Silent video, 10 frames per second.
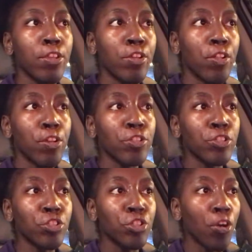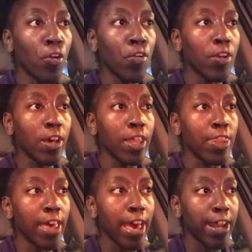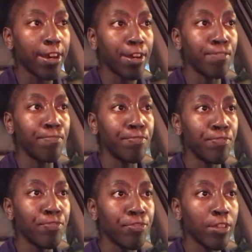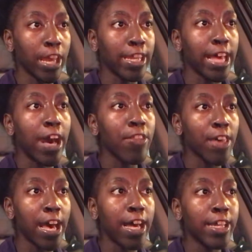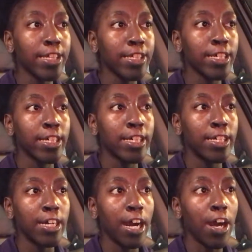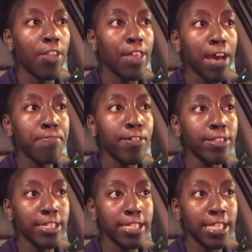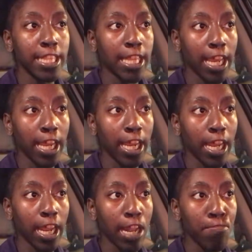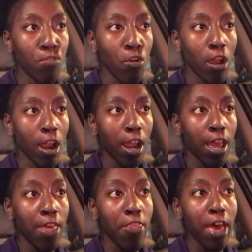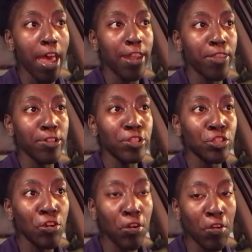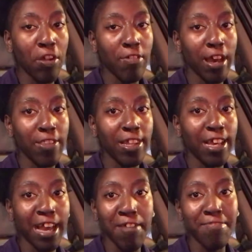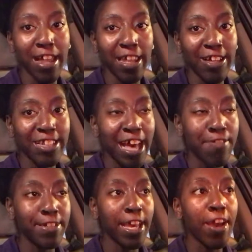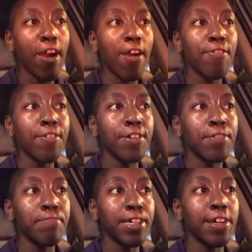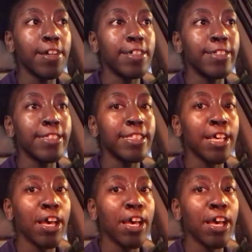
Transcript: you know, there's a joke that, like, now that that person isn't there anymore, that there's a joke going around that, like, I'm not allowed to have a day off, because